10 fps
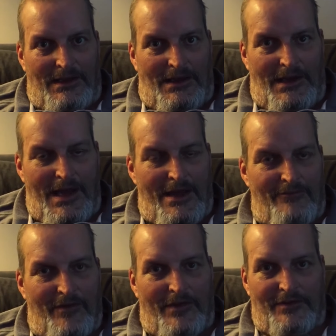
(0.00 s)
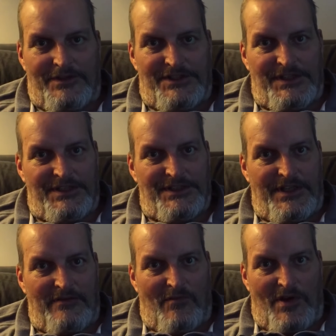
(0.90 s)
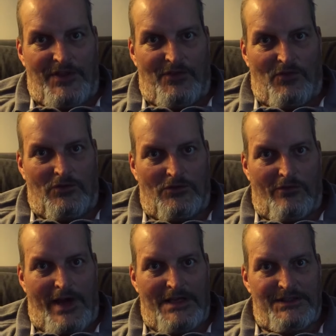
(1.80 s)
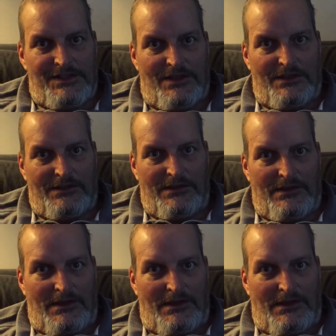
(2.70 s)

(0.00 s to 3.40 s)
I have a 16 month old grandson,